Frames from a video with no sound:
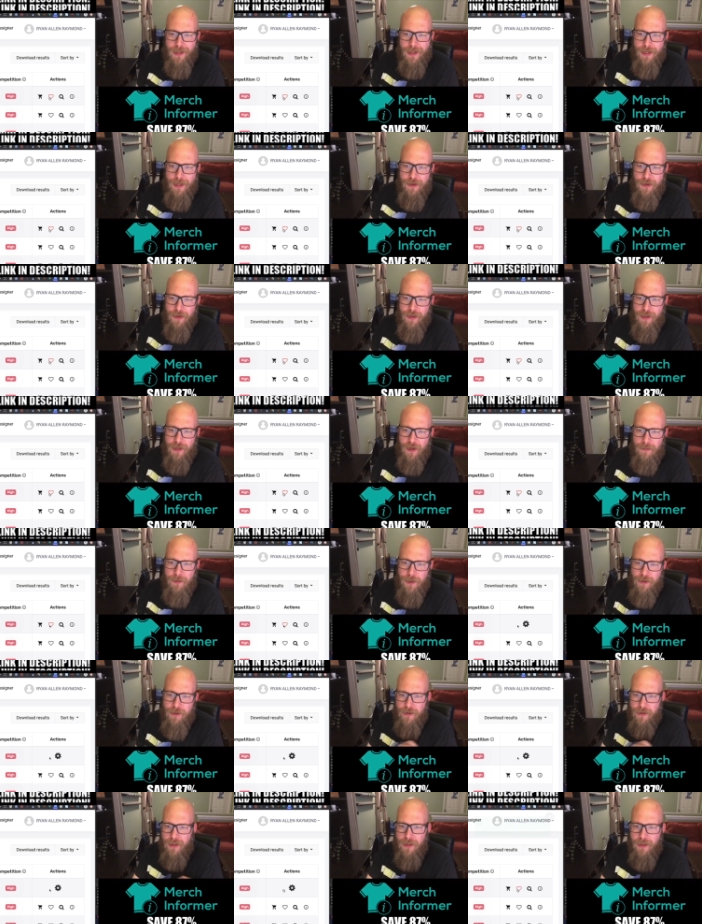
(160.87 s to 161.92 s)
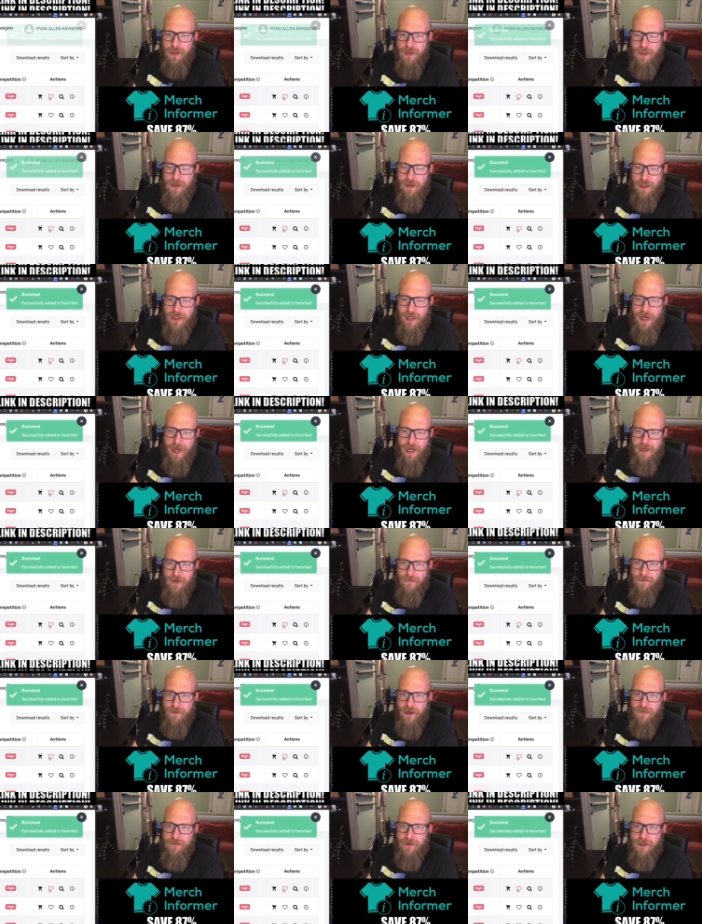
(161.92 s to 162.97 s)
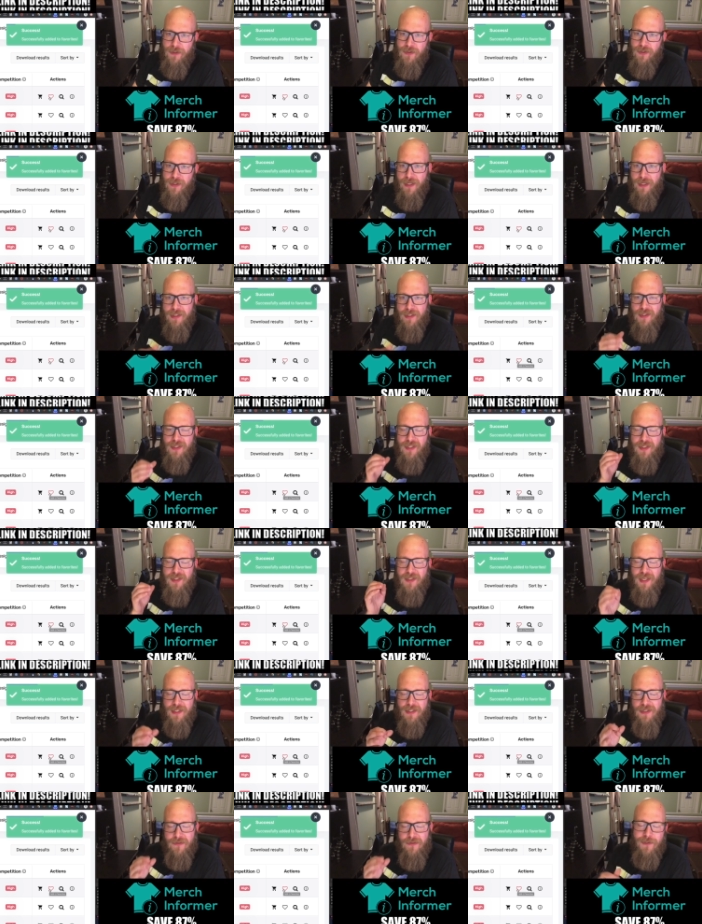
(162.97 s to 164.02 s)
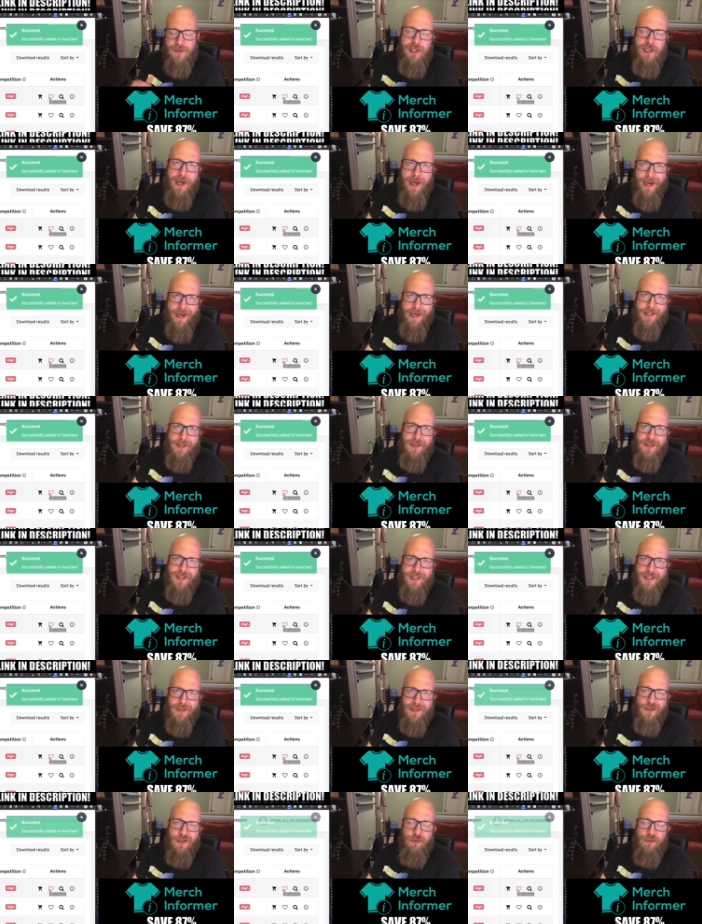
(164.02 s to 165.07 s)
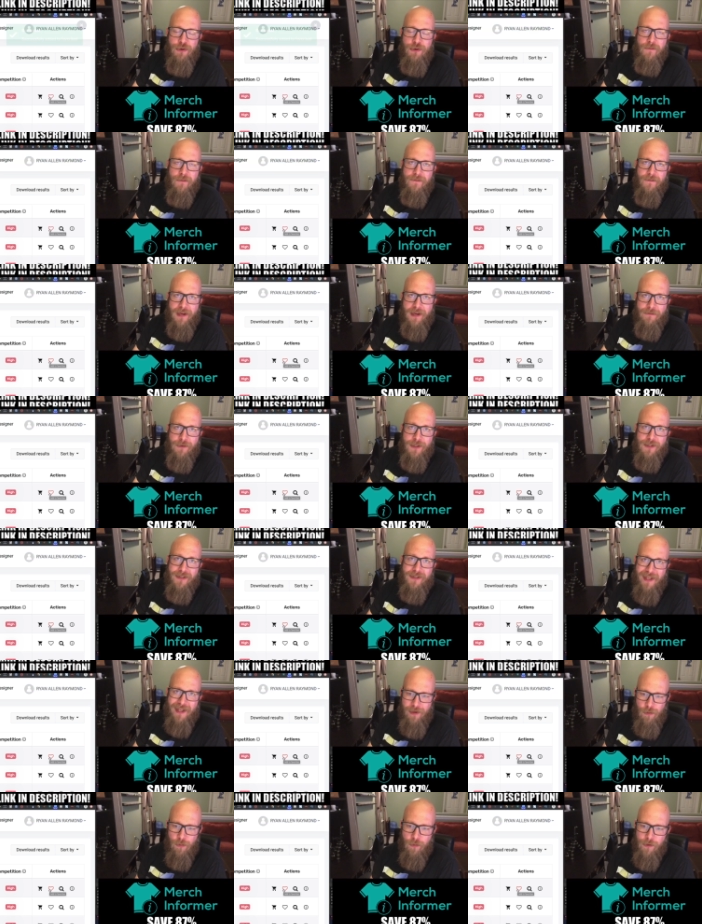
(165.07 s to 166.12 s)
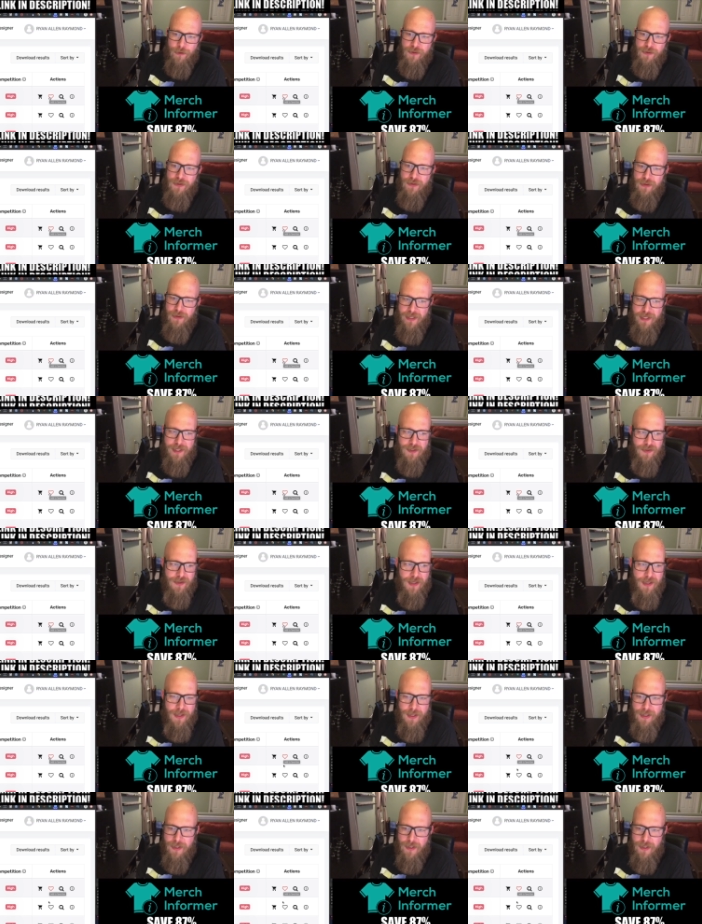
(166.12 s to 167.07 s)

you can come here, click add to favorites, and it successfully adds this to your favorite keywords list.